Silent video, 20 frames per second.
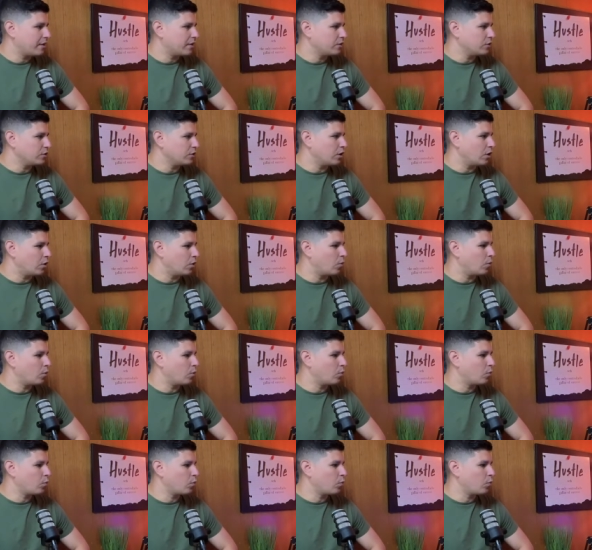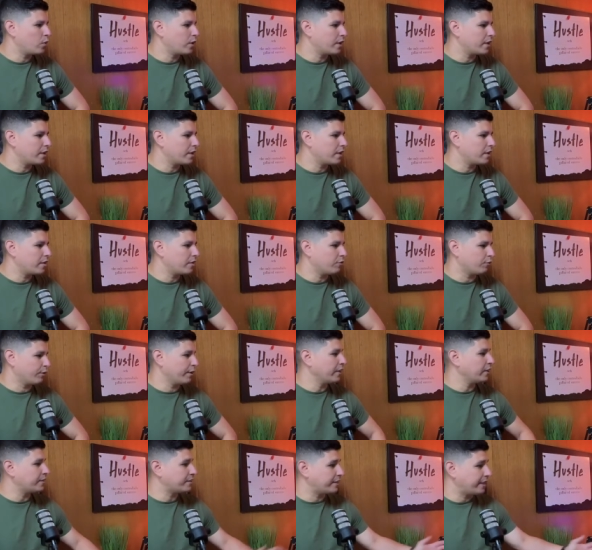you know, real
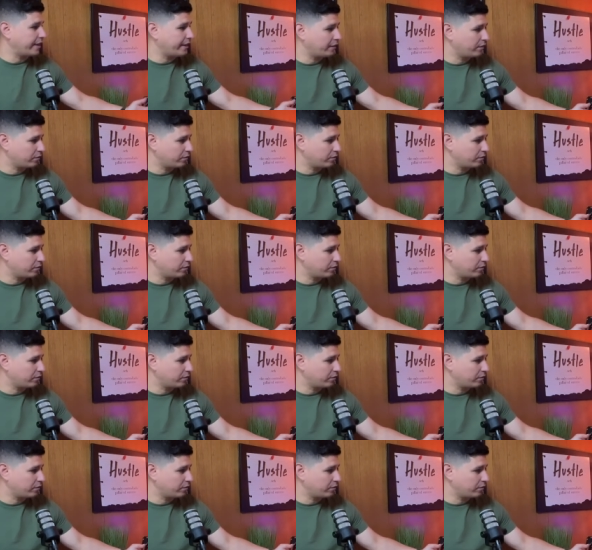estate.